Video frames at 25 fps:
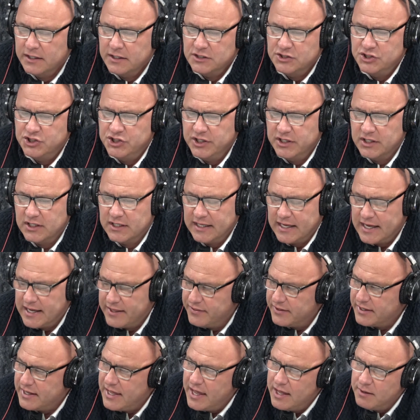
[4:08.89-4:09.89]
shielding
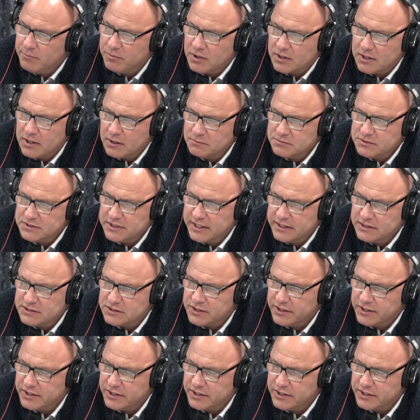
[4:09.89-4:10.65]
on the cable comes in.